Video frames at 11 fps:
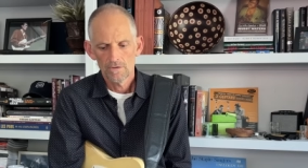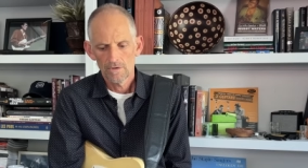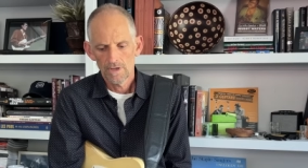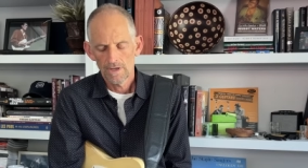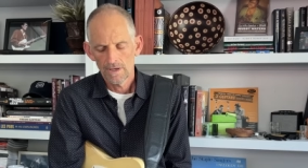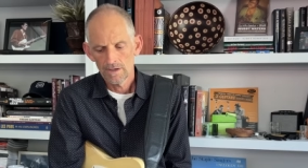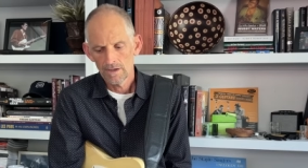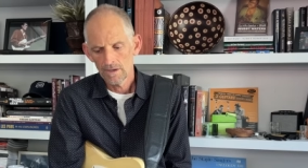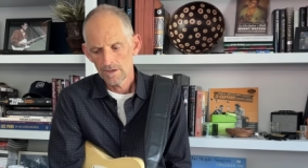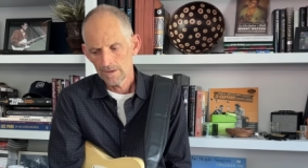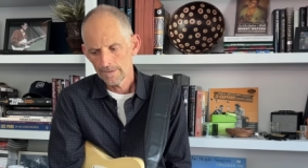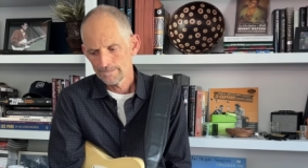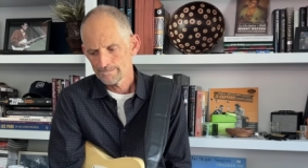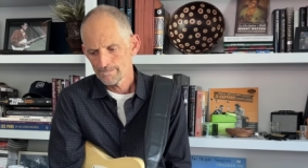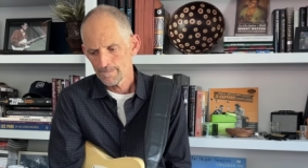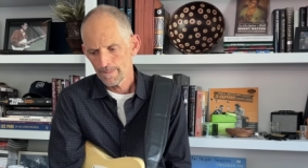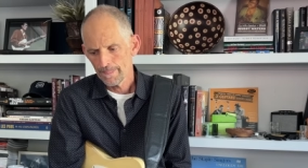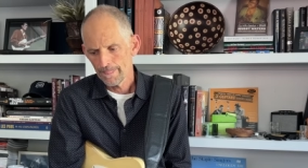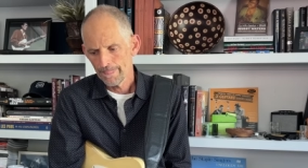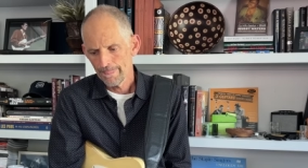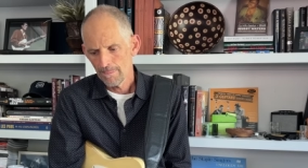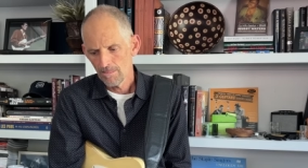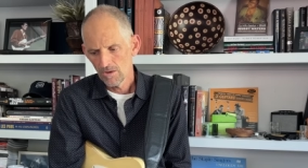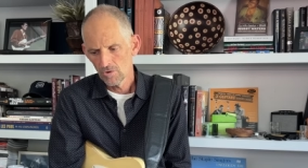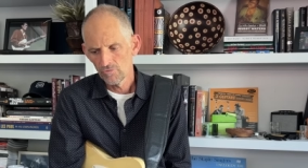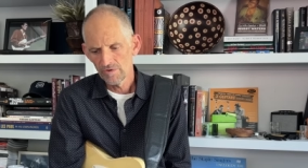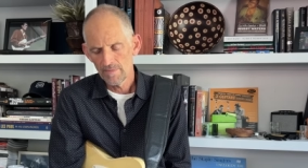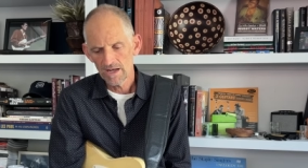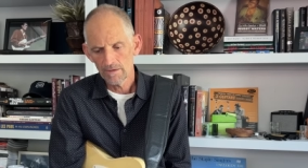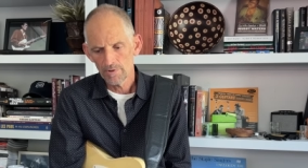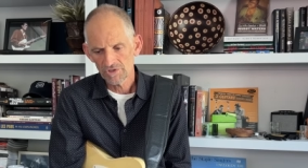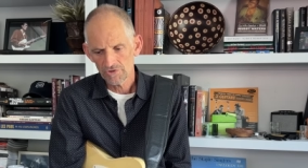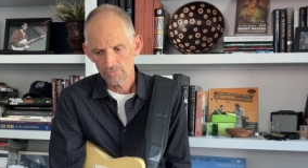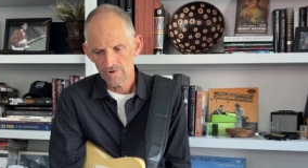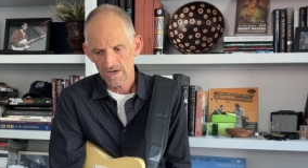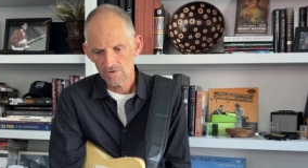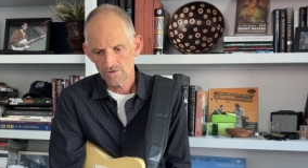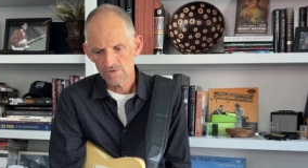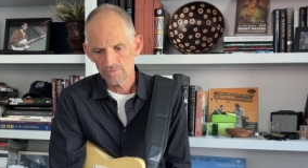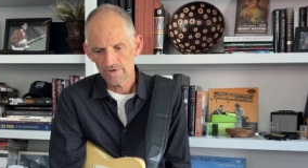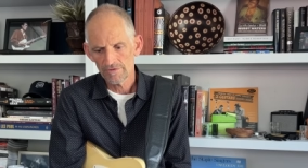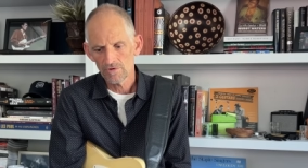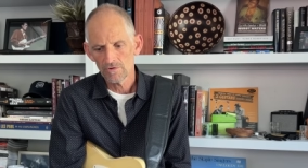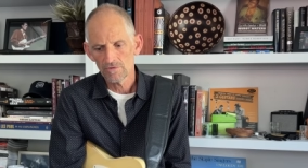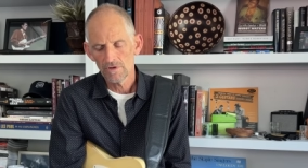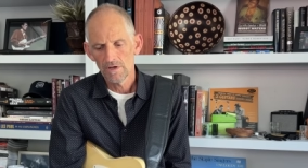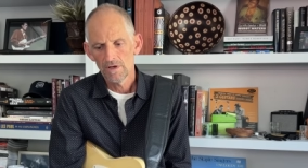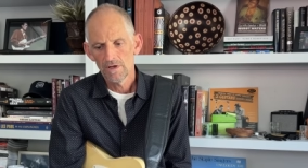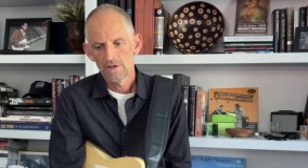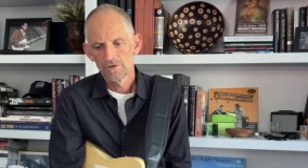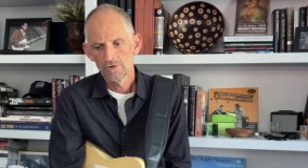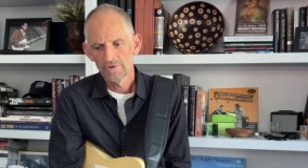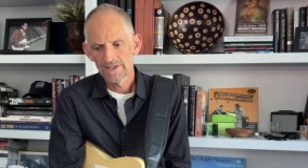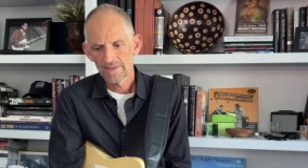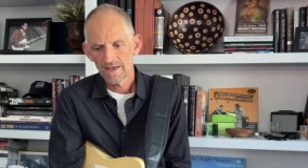and, uh, you know, we made a bunch of records with her doing